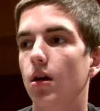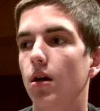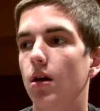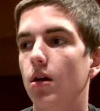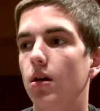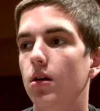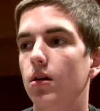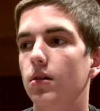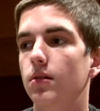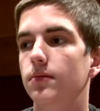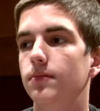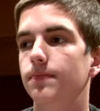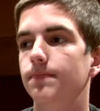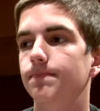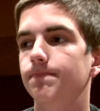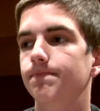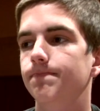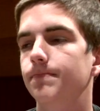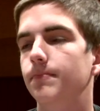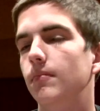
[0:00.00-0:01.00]

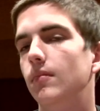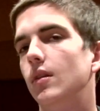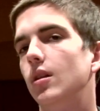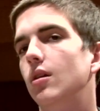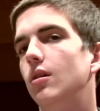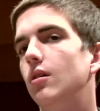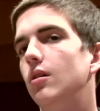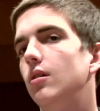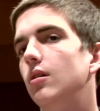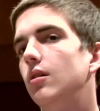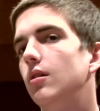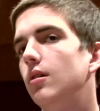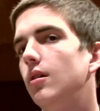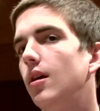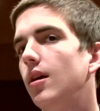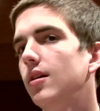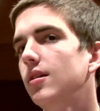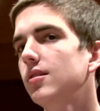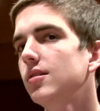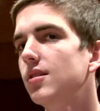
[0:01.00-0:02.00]
Um,
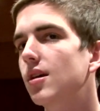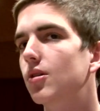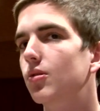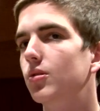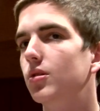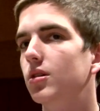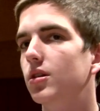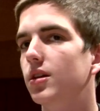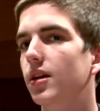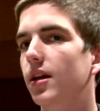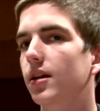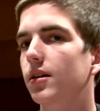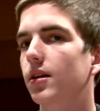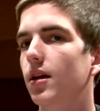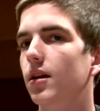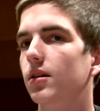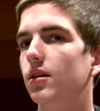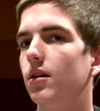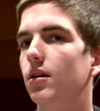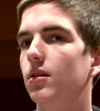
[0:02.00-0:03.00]
I guess not really. I
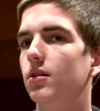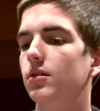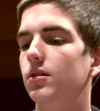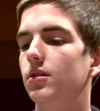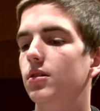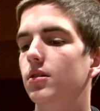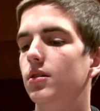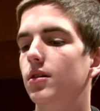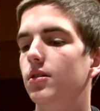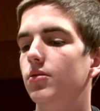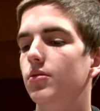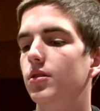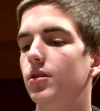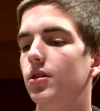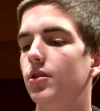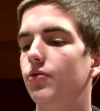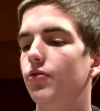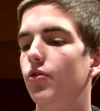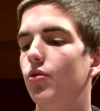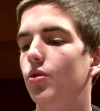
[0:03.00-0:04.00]
got called
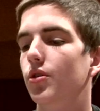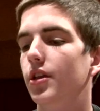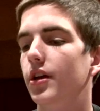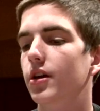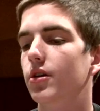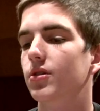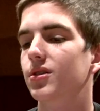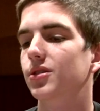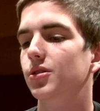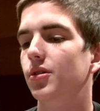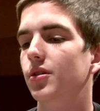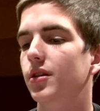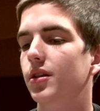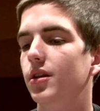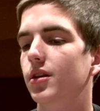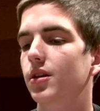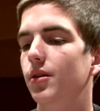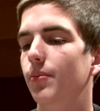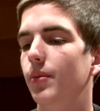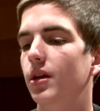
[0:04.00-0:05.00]
during fourth hour, so I only
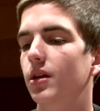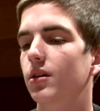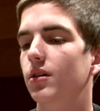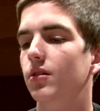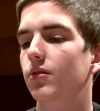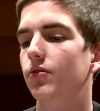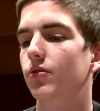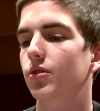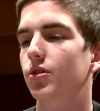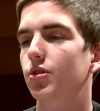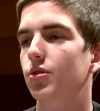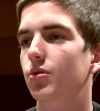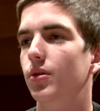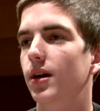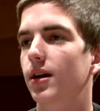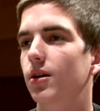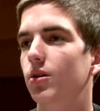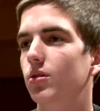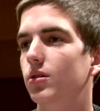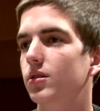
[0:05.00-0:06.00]
had to make it for two
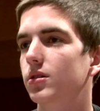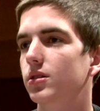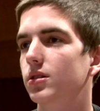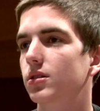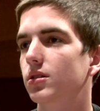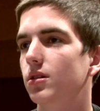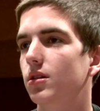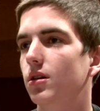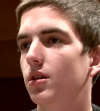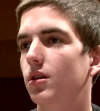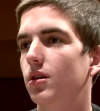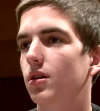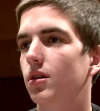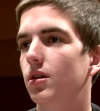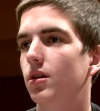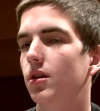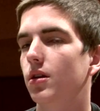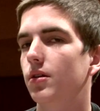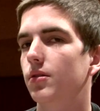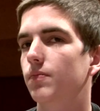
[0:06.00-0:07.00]
hours.
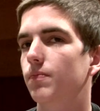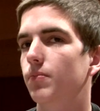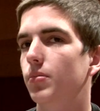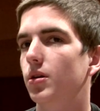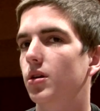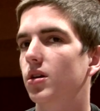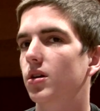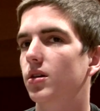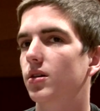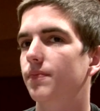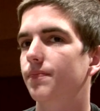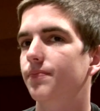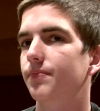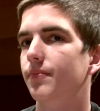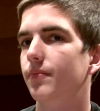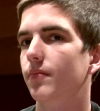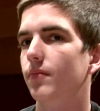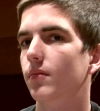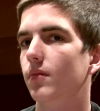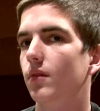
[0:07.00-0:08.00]
But
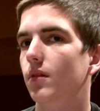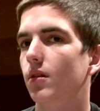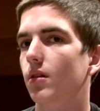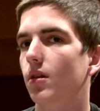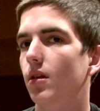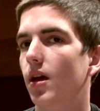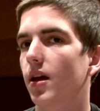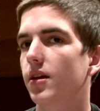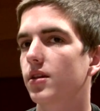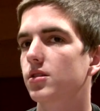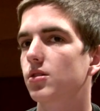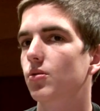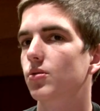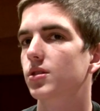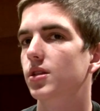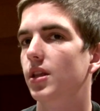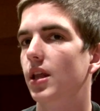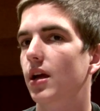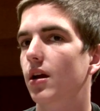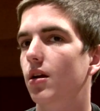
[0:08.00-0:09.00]
I guess it
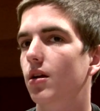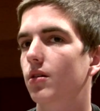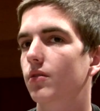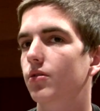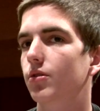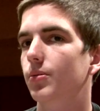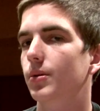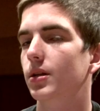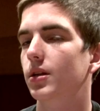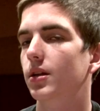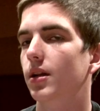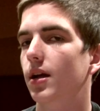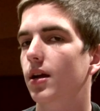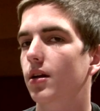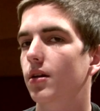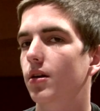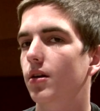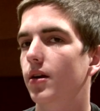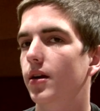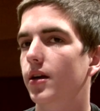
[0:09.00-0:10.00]
wasn't that hard for me to not
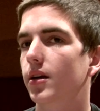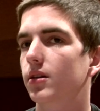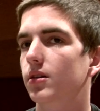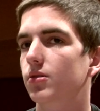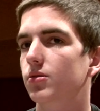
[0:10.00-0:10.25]
interact.